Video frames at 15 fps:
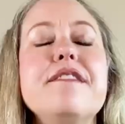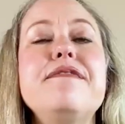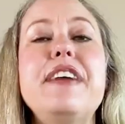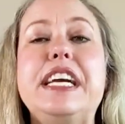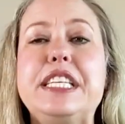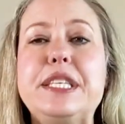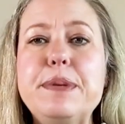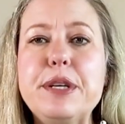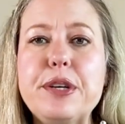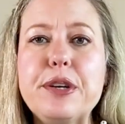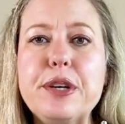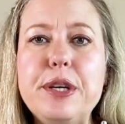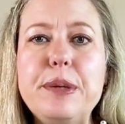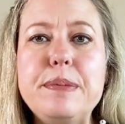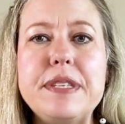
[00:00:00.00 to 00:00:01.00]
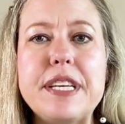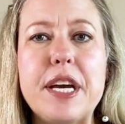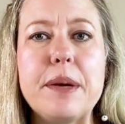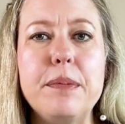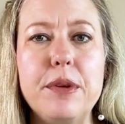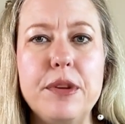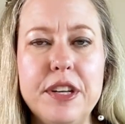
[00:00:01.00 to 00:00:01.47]
The Facebook groups and
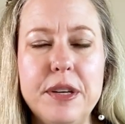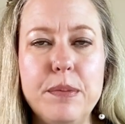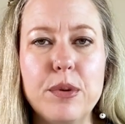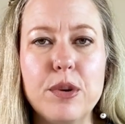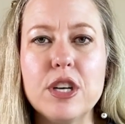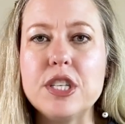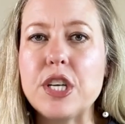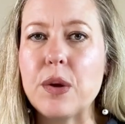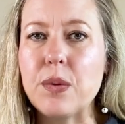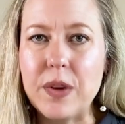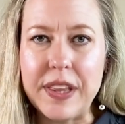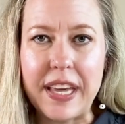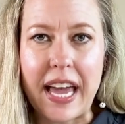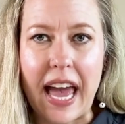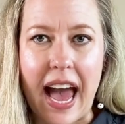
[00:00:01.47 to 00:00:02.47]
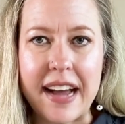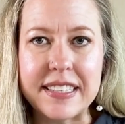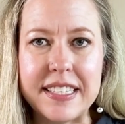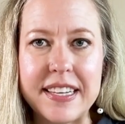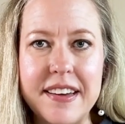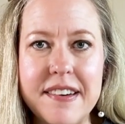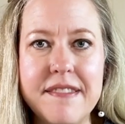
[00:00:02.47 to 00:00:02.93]
community boards are really
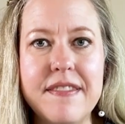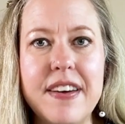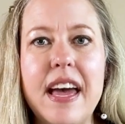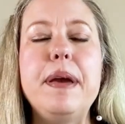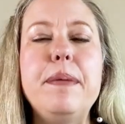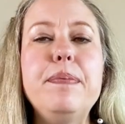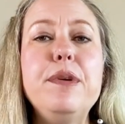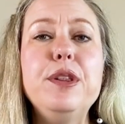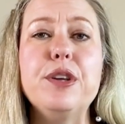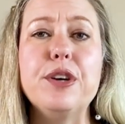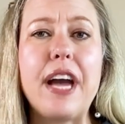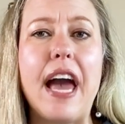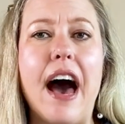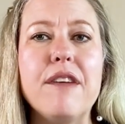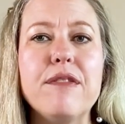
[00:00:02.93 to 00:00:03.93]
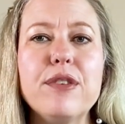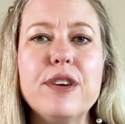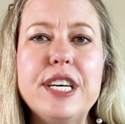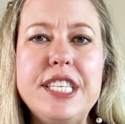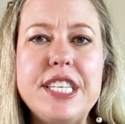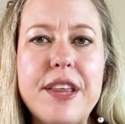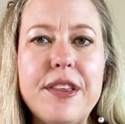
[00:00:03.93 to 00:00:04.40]
active. People look out for
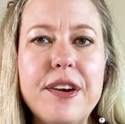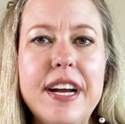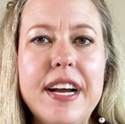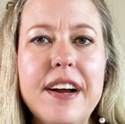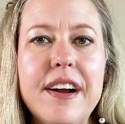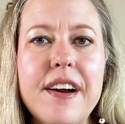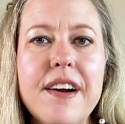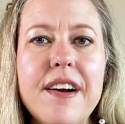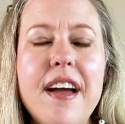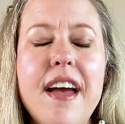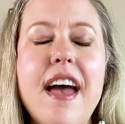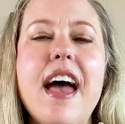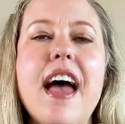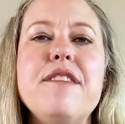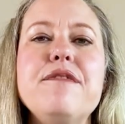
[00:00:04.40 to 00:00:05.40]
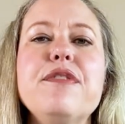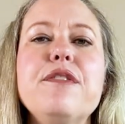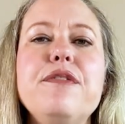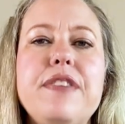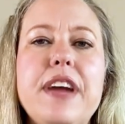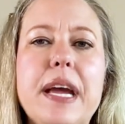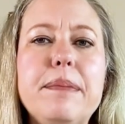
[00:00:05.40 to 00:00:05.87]
each other here. And
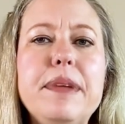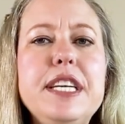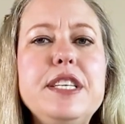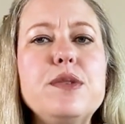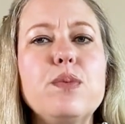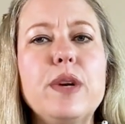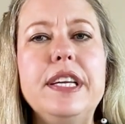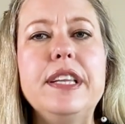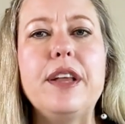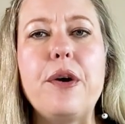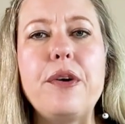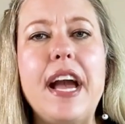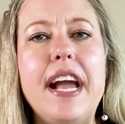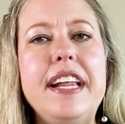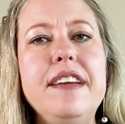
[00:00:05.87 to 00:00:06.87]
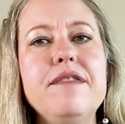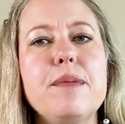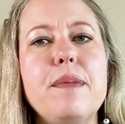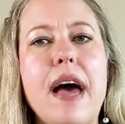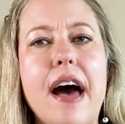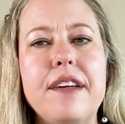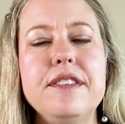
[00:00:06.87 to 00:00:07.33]
for families relocating
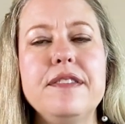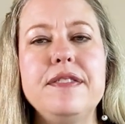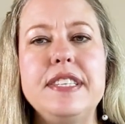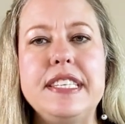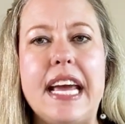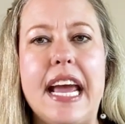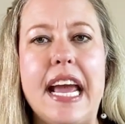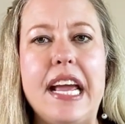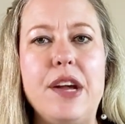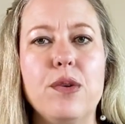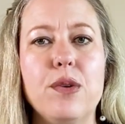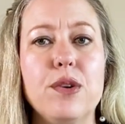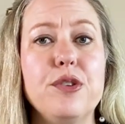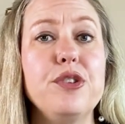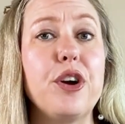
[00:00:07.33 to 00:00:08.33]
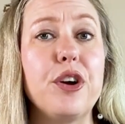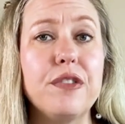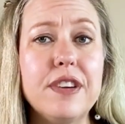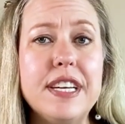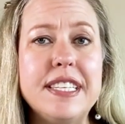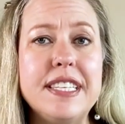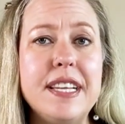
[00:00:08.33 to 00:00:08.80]
from out of state who are
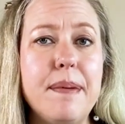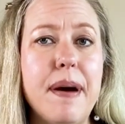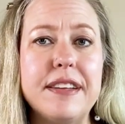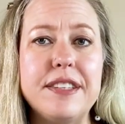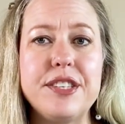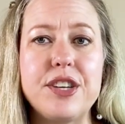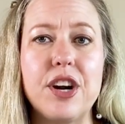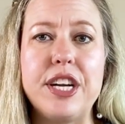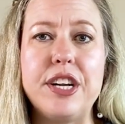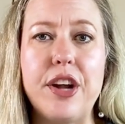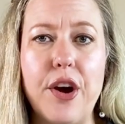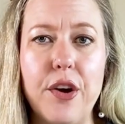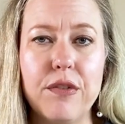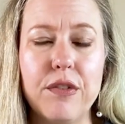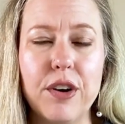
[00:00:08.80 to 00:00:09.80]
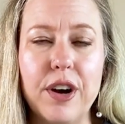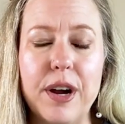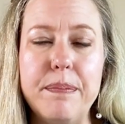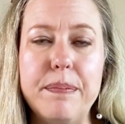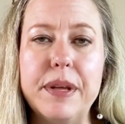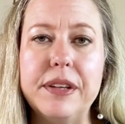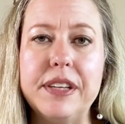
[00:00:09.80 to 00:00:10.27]
nervous about starting over
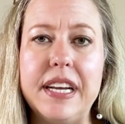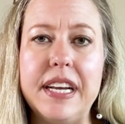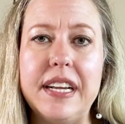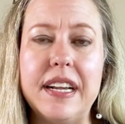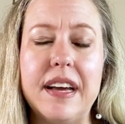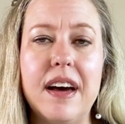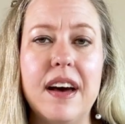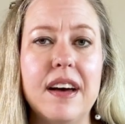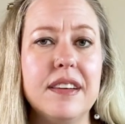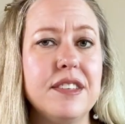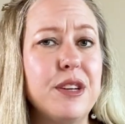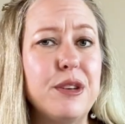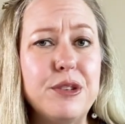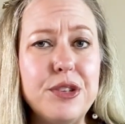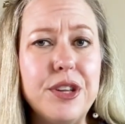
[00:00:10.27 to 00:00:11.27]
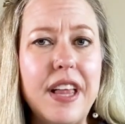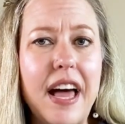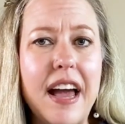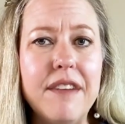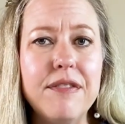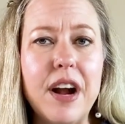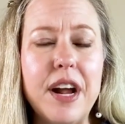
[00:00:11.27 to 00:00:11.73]
and building a social
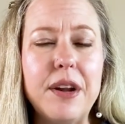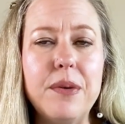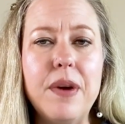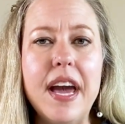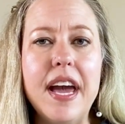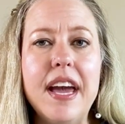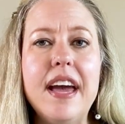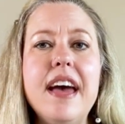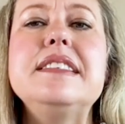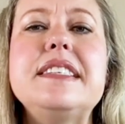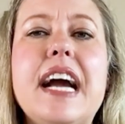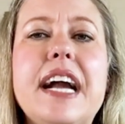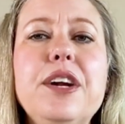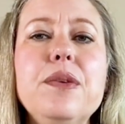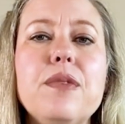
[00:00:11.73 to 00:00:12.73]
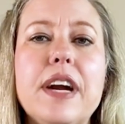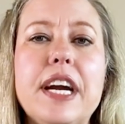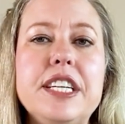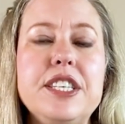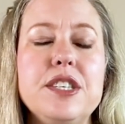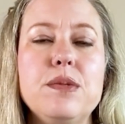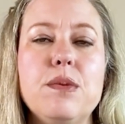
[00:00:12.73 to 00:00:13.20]
life right away, Steiner
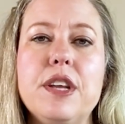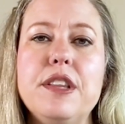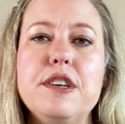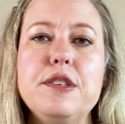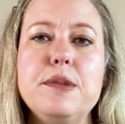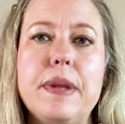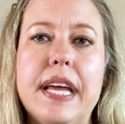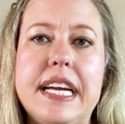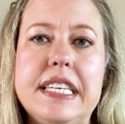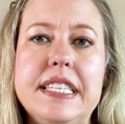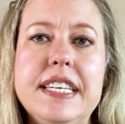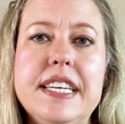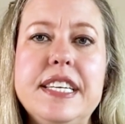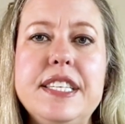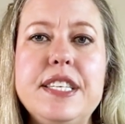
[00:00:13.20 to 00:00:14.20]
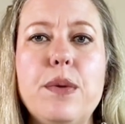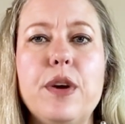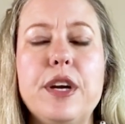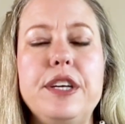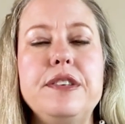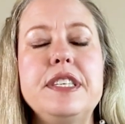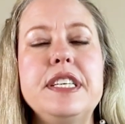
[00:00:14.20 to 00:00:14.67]
Ranch is one of those places
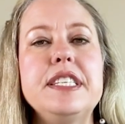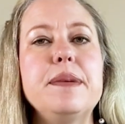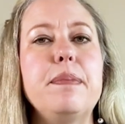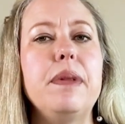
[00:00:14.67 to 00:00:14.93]
where you tend to